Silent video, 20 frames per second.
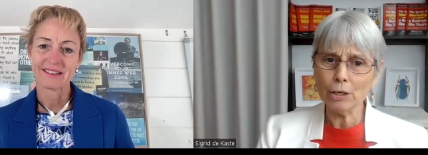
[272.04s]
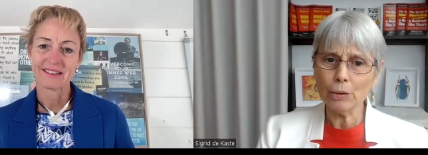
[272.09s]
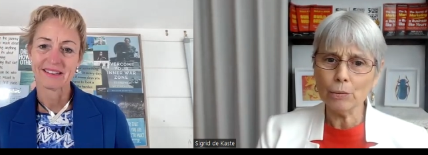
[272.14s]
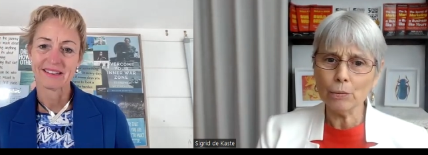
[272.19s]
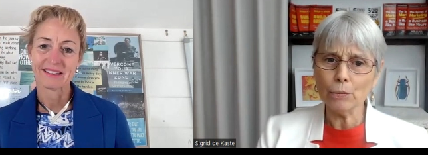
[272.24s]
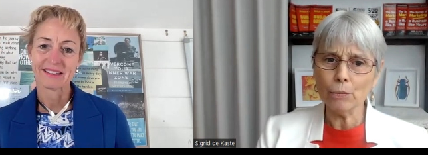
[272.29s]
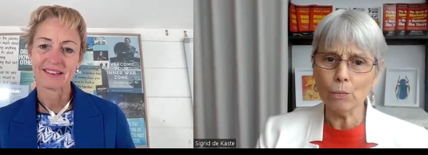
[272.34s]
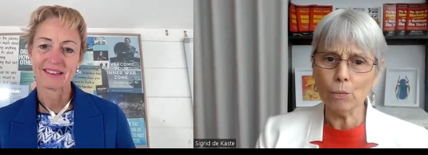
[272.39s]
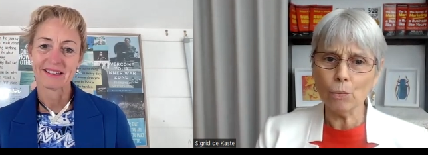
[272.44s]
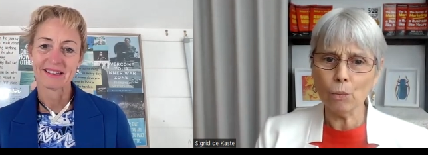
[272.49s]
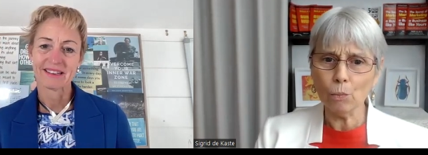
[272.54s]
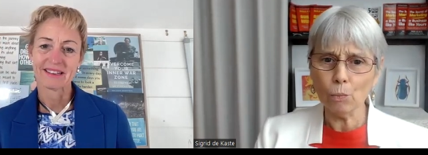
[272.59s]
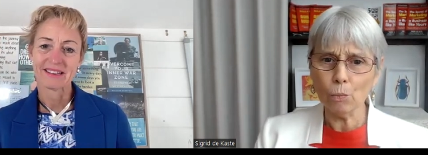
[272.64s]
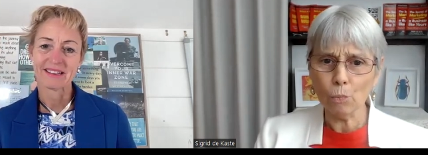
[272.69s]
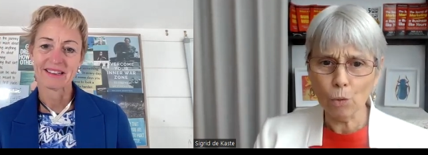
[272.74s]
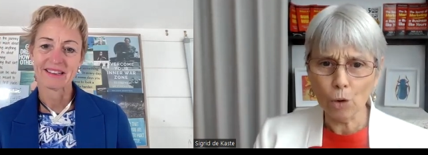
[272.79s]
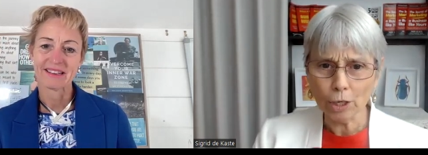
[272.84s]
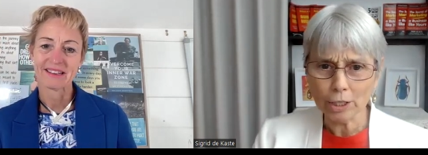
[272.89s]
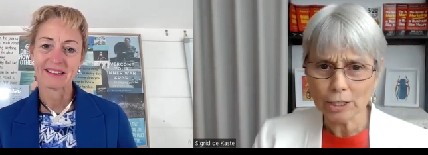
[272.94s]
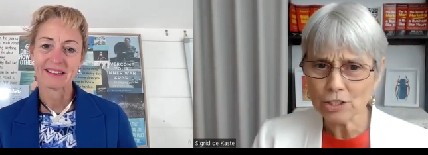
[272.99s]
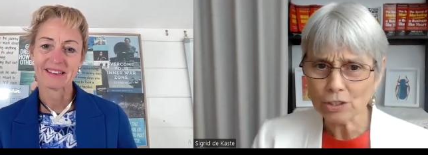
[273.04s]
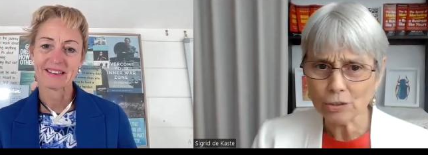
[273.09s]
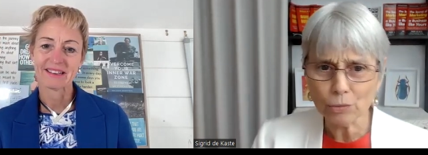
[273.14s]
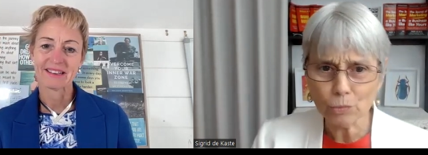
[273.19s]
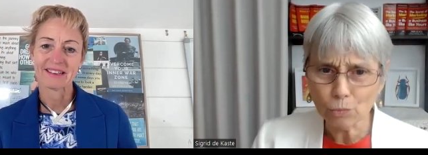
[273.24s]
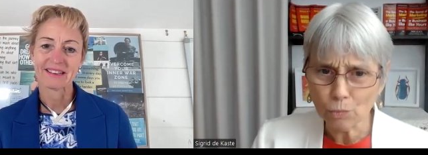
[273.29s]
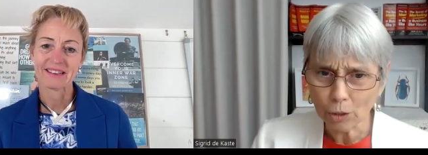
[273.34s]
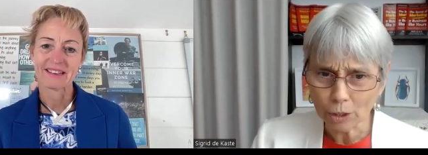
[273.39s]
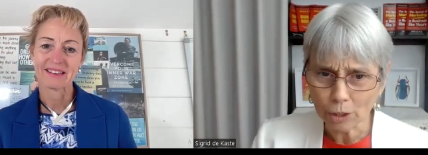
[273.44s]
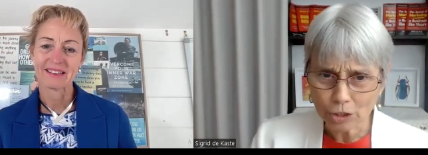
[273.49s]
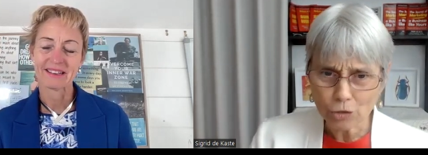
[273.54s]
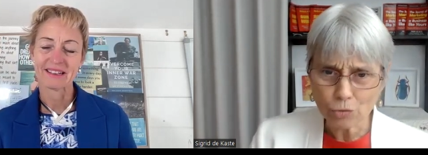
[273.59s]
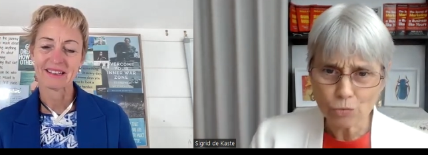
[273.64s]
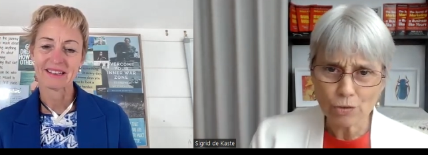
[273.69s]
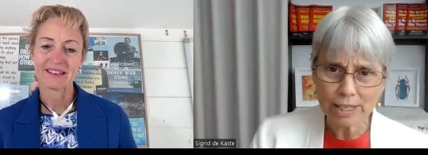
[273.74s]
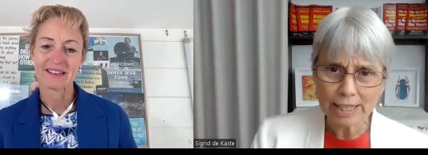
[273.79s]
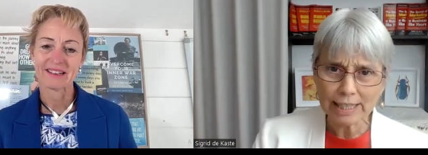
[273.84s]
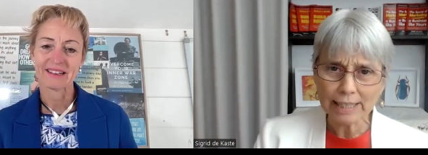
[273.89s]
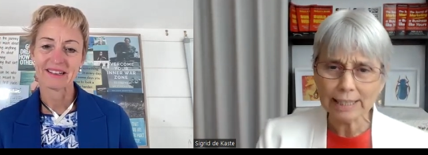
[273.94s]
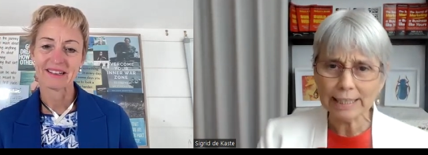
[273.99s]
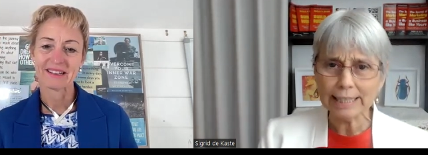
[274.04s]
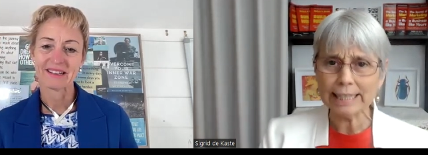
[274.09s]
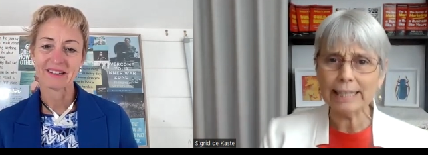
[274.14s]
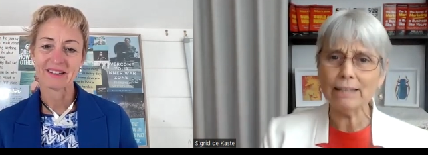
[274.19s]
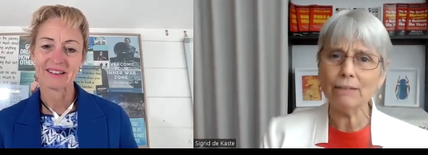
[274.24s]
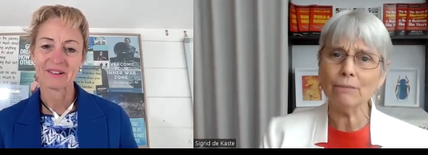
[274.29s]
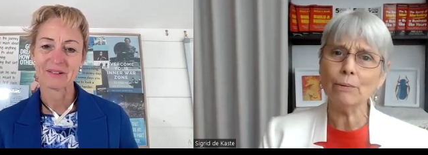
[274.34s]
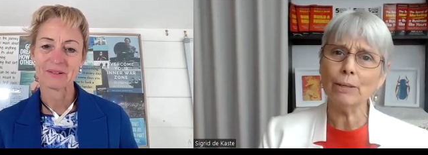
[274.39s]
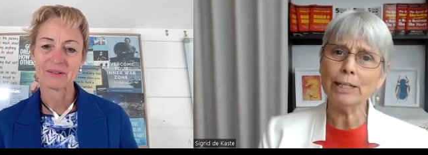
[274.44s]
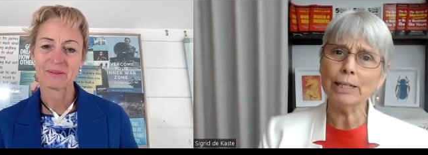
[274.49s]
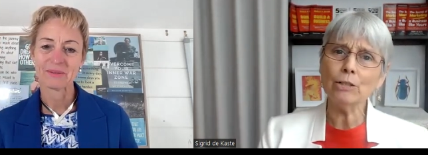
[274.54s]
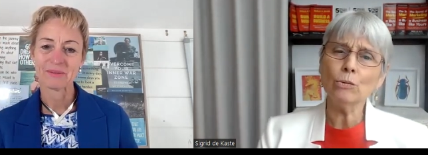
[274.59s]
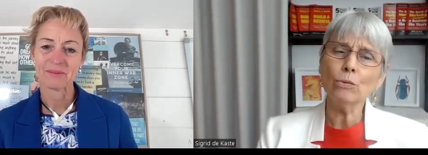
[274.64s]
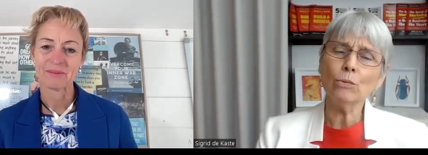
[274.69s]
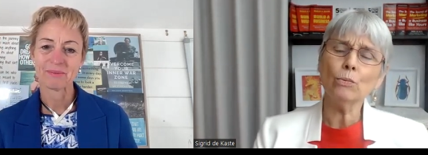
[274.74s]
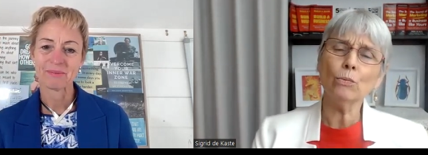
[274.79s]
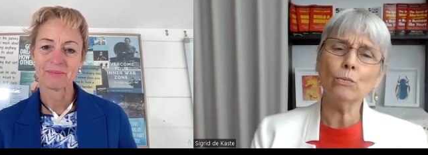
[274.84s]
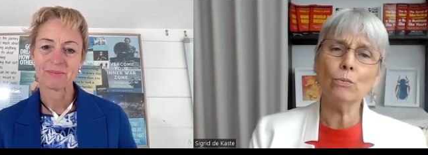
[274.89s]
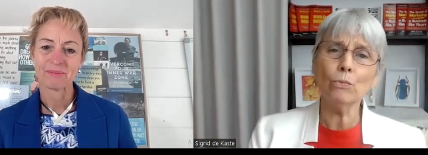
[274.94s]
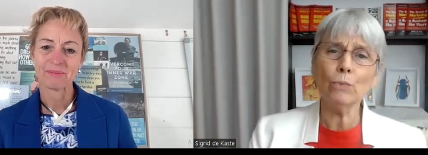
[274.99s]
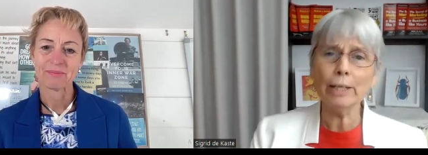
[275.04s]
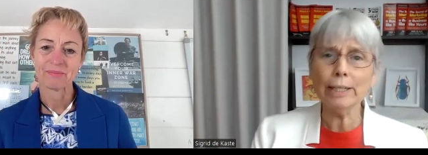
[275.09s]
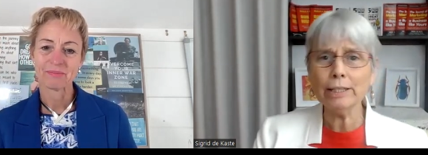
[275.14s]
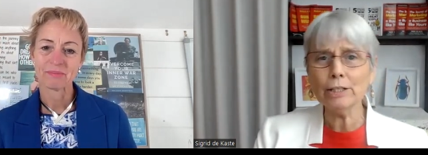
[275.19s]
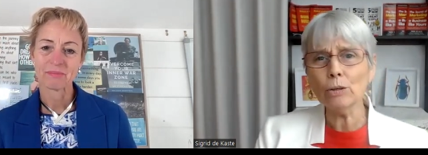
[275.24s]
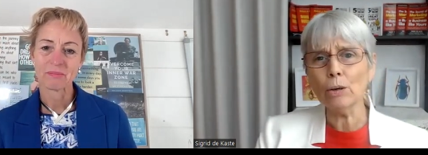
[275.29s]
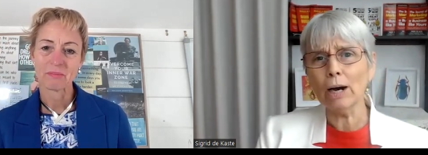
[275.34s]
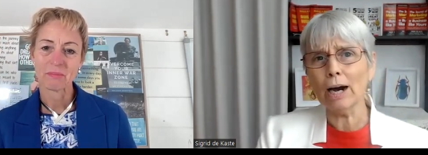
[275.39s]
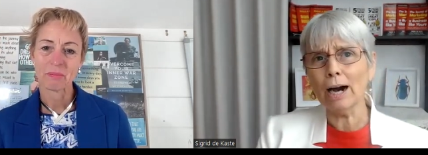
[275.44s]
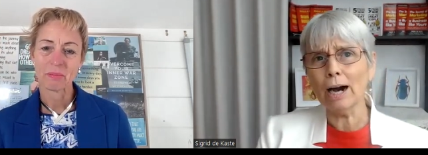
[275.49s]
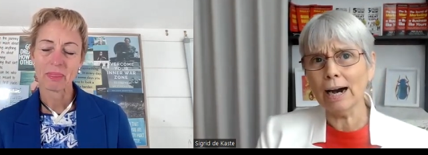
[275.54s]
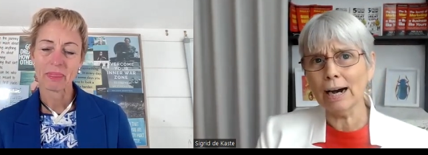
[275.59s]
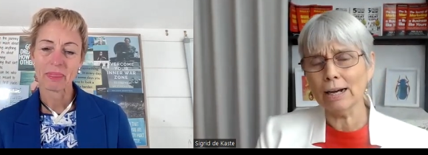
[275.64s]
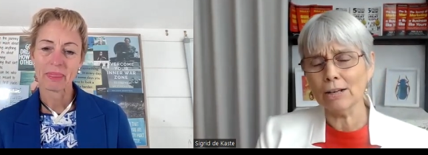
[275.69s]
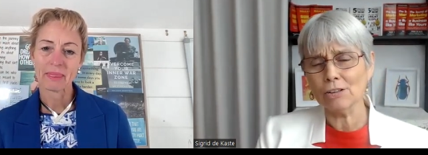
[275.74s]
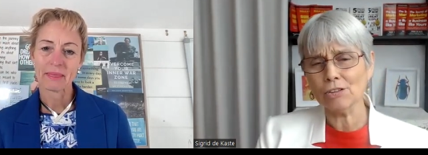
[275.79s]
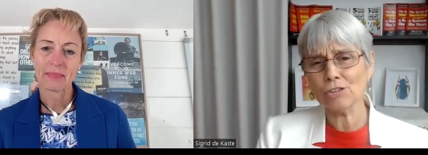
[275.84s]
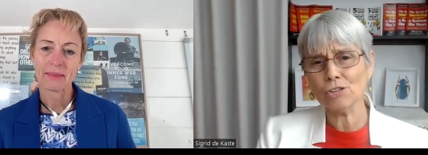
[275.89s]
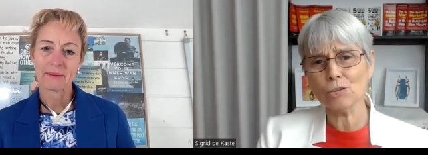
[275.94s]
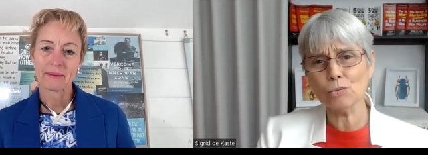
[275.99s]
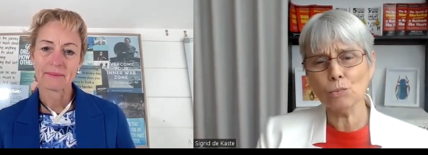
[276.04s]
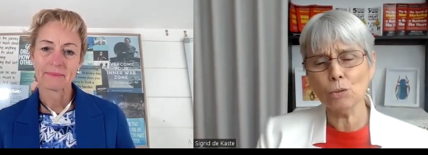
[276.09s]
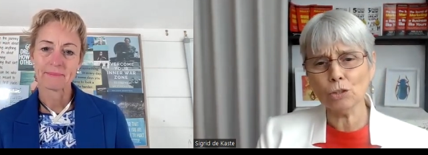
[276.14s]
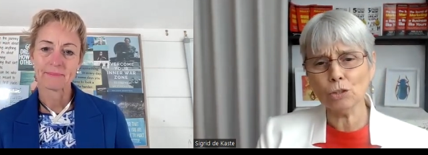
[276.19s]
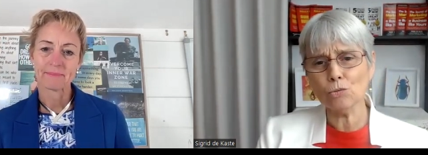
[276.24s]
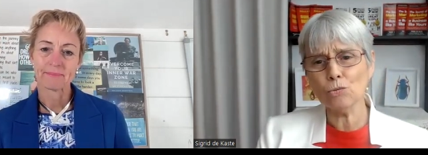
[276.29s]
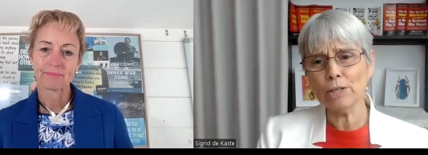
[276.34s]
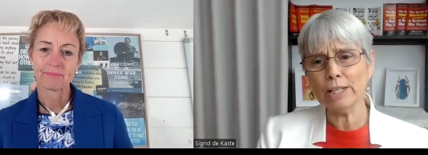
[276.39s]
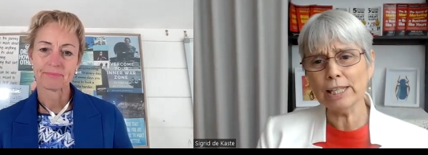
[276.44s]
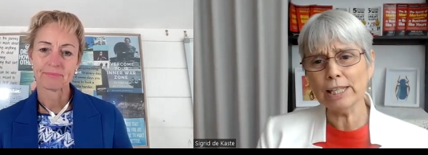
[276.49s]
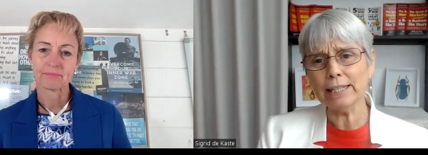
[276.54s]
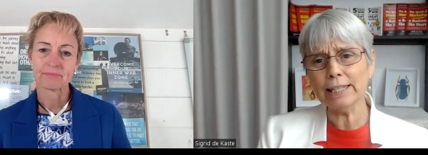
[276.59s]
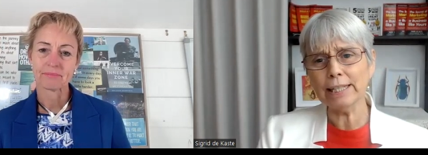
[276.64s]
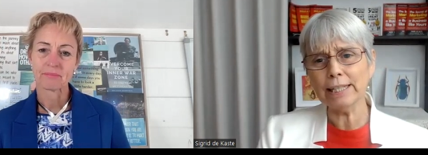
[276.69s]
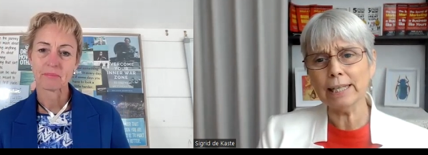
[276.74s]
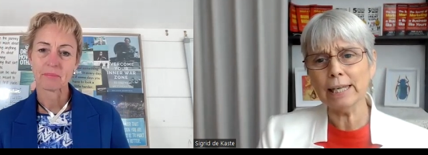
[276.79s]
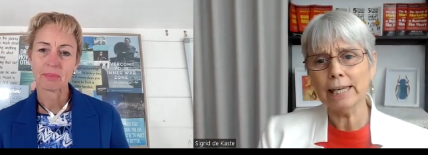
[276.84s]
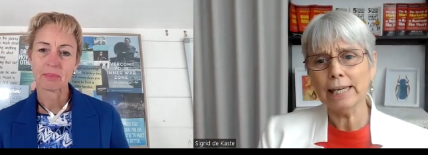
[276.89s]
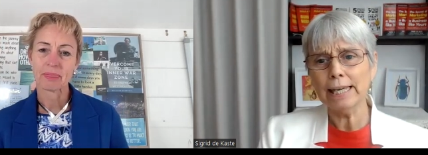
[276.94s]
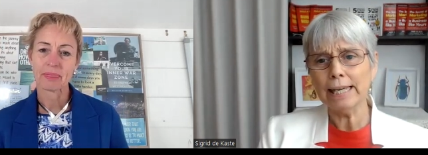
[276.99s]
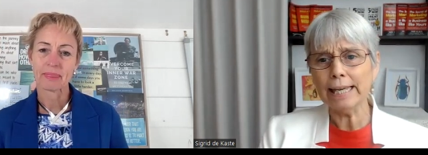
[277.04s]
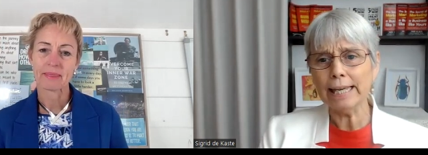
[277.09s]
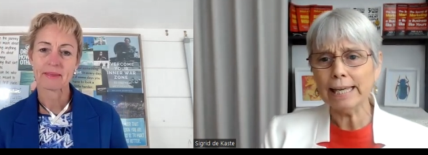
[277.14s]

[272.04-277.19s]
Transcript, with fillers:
Speaker 1: know, what what really when you when you're asked what really